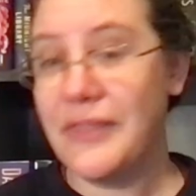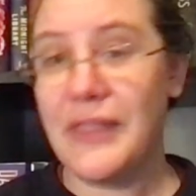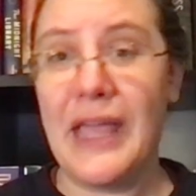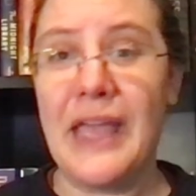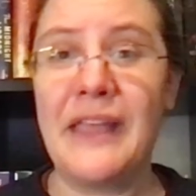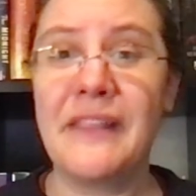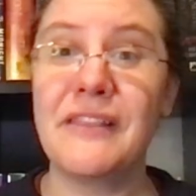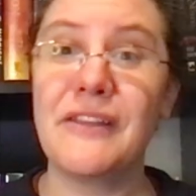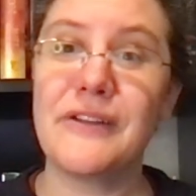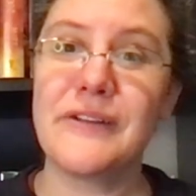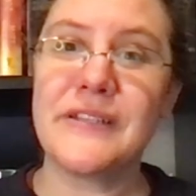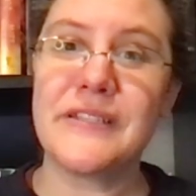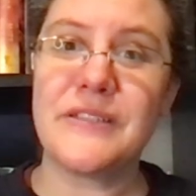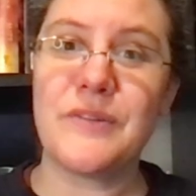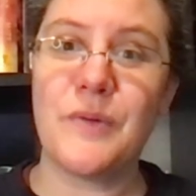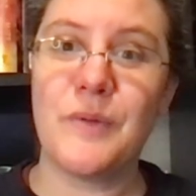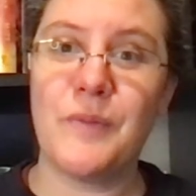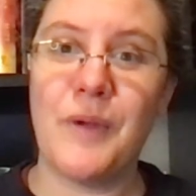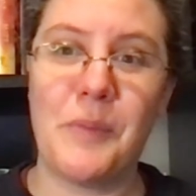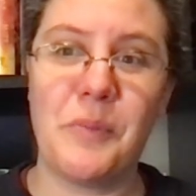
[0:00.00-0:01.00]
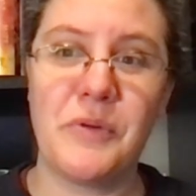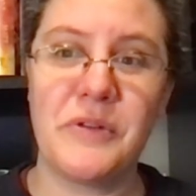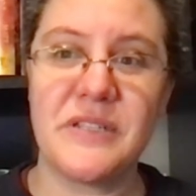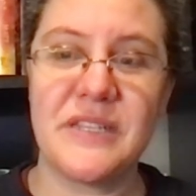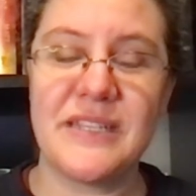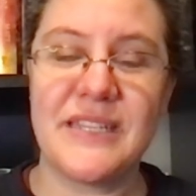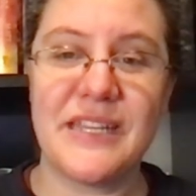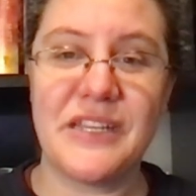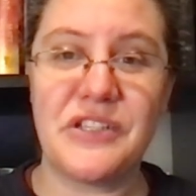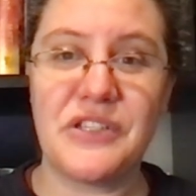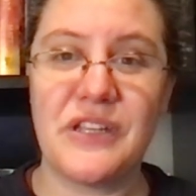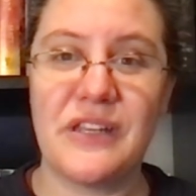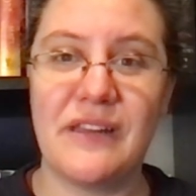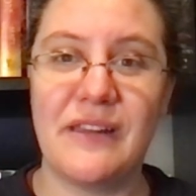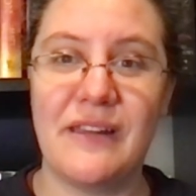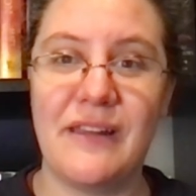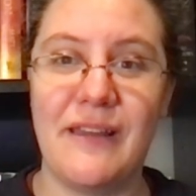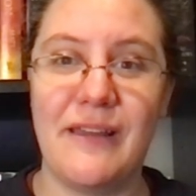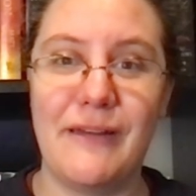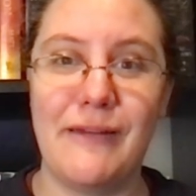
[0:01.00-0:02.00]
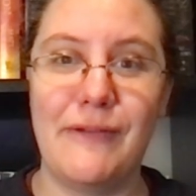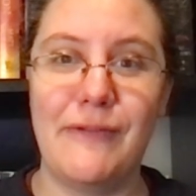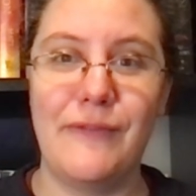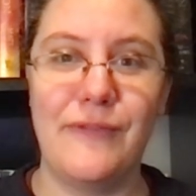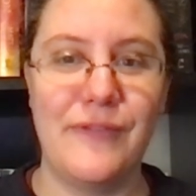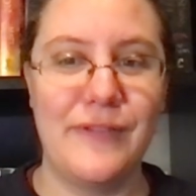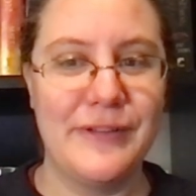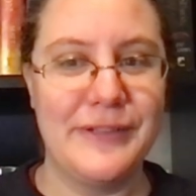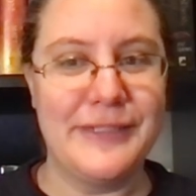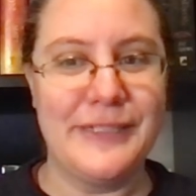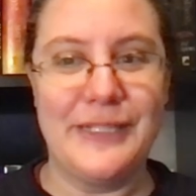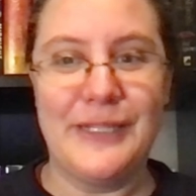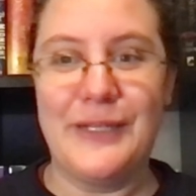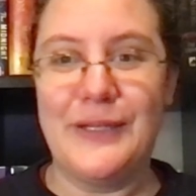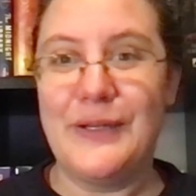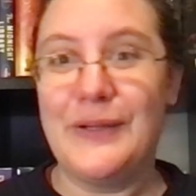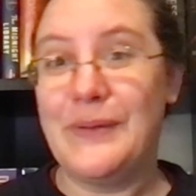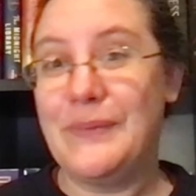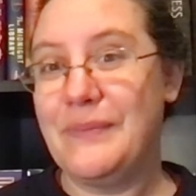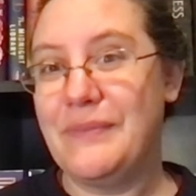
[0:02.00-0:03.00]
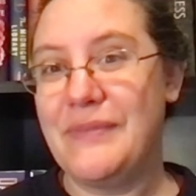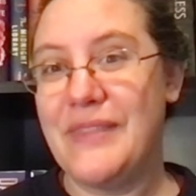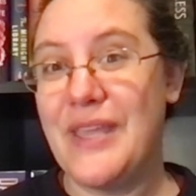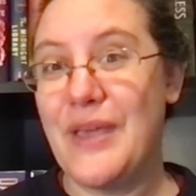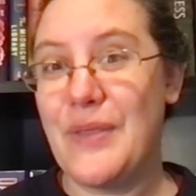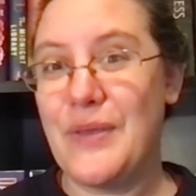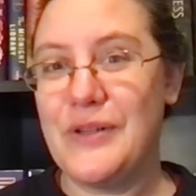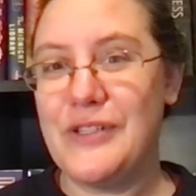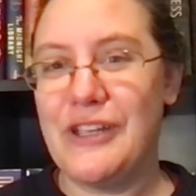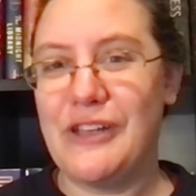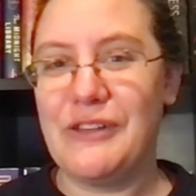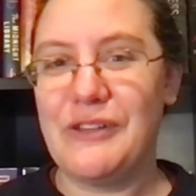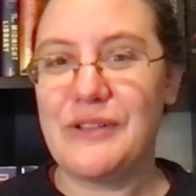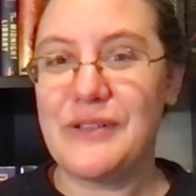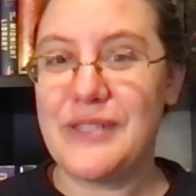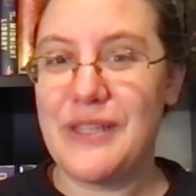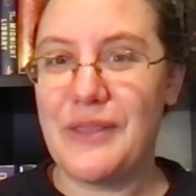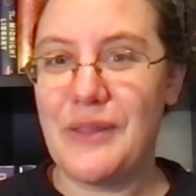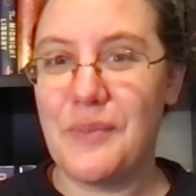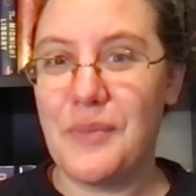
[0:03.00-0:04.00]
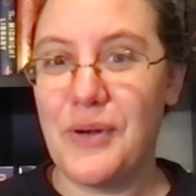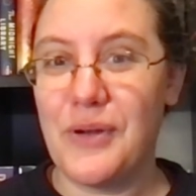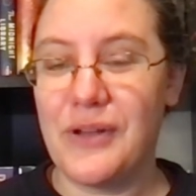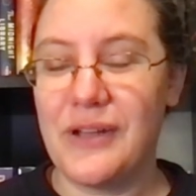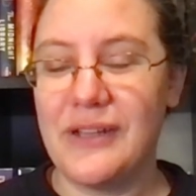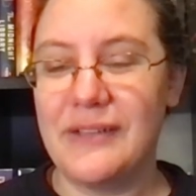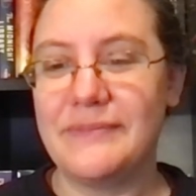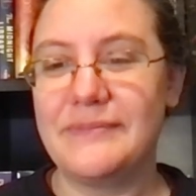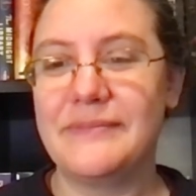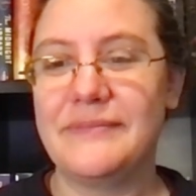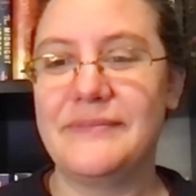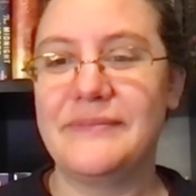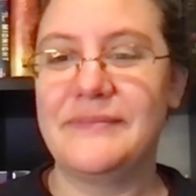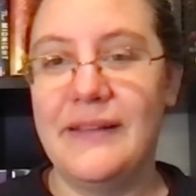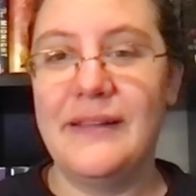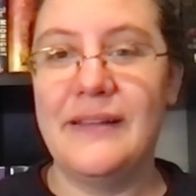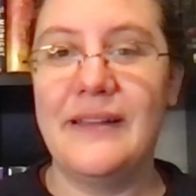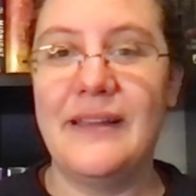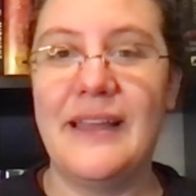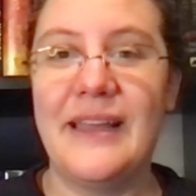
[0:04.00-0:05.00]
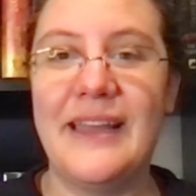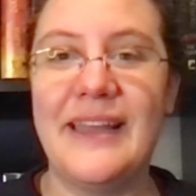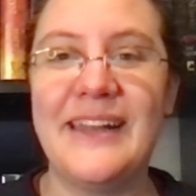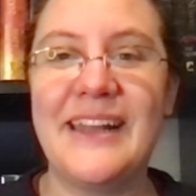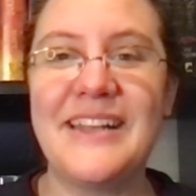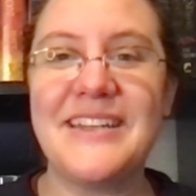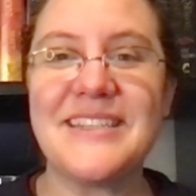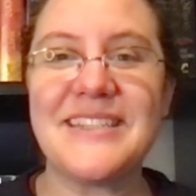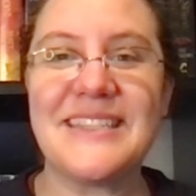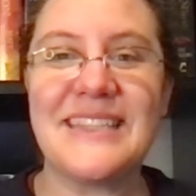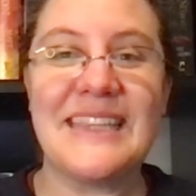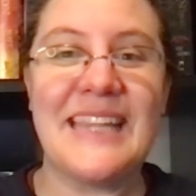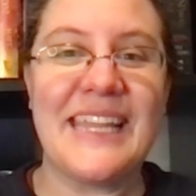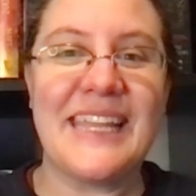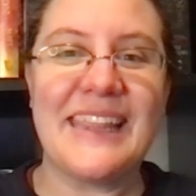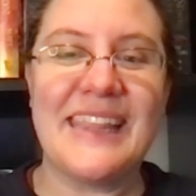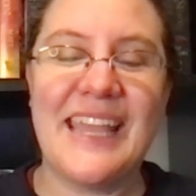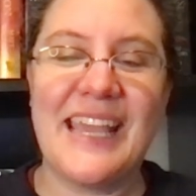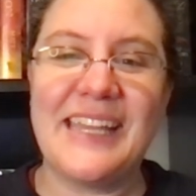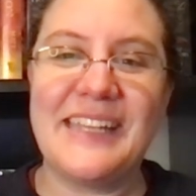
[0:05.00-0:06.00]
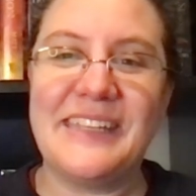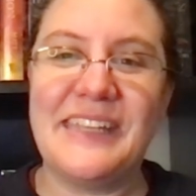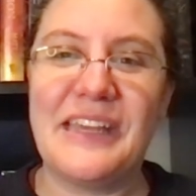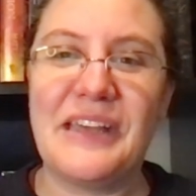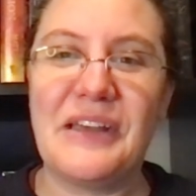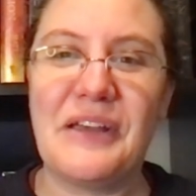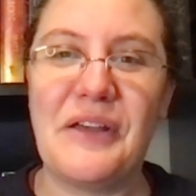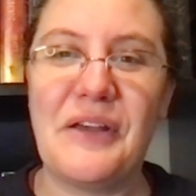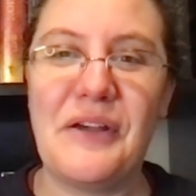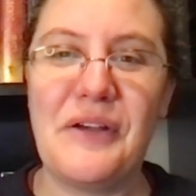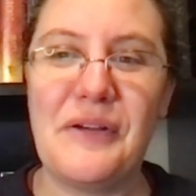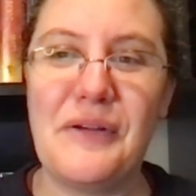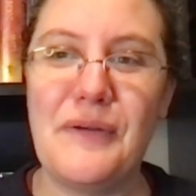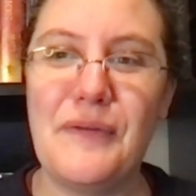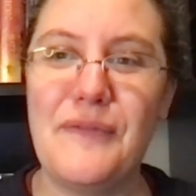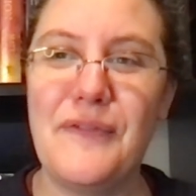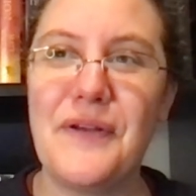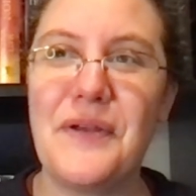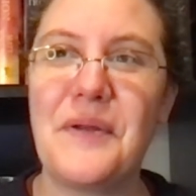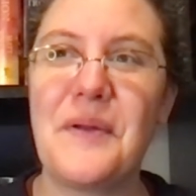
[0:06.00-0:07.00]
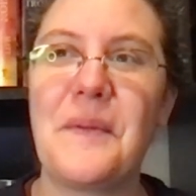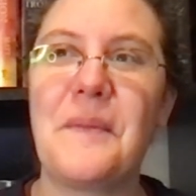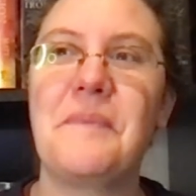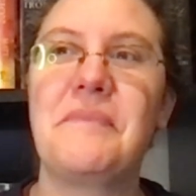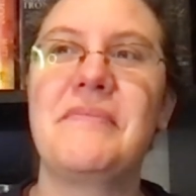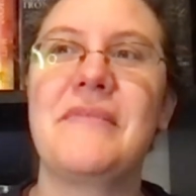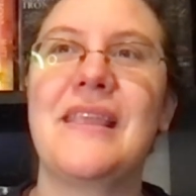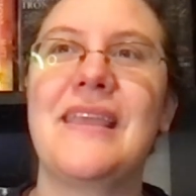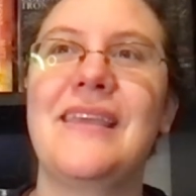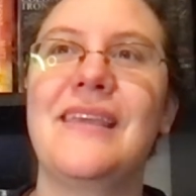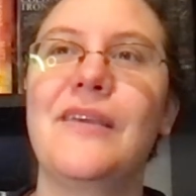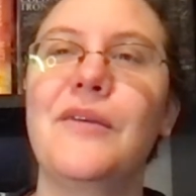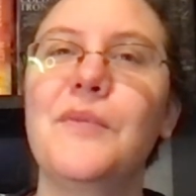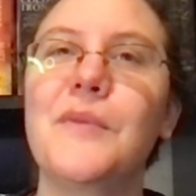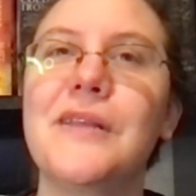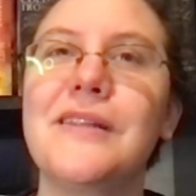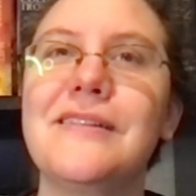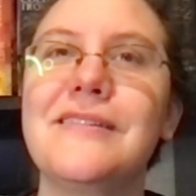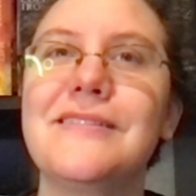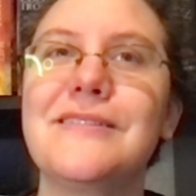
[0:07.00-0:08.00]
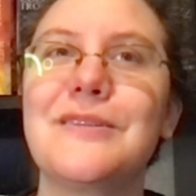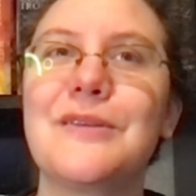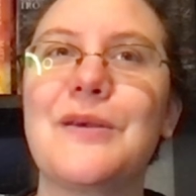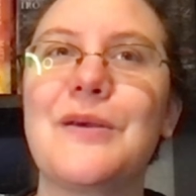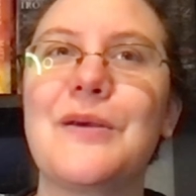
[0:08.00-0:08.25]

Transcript: And there is representation of the other genders in the book. And I just like the idea of humans